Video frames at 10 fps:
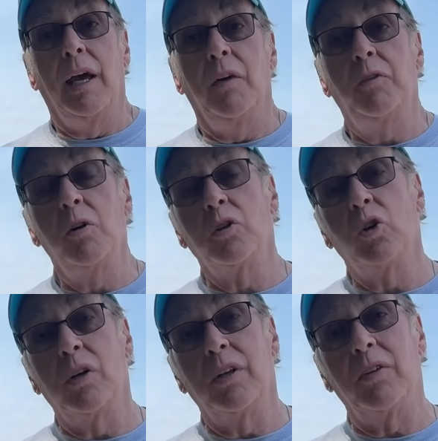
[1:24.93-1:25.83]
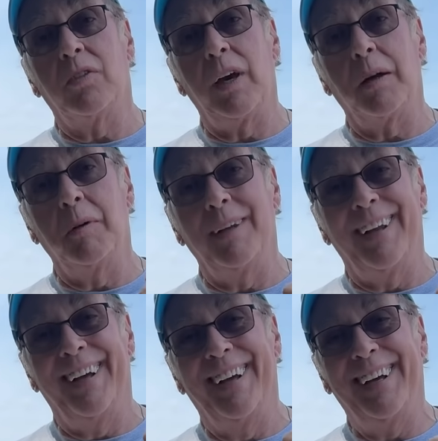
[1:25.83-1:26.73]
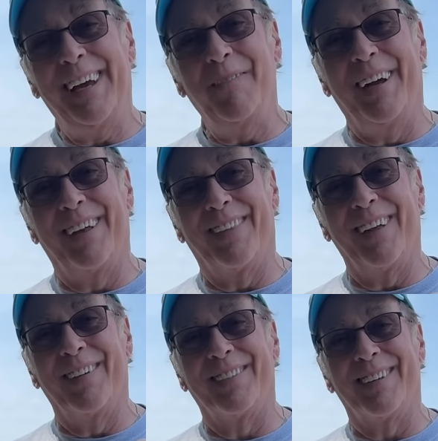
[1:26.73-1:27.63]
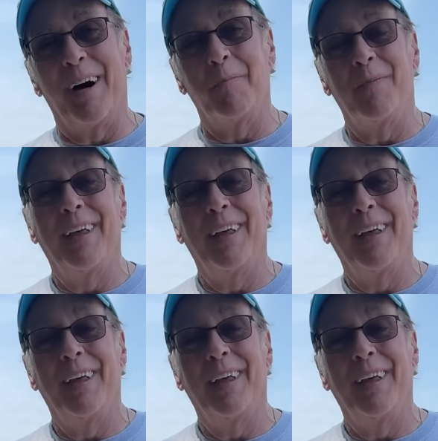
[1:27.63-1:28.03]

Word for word: If you enjoyed this segment, give me a thumbs up.